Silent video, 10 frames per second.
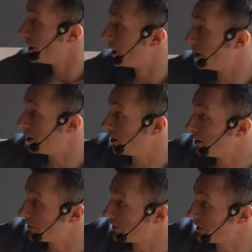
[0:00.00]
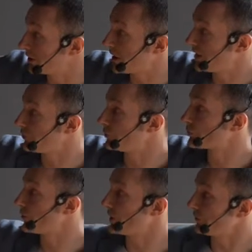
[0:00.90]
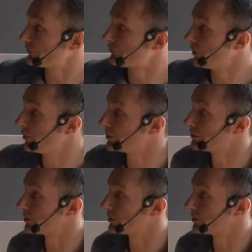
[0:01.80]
It has increased, so it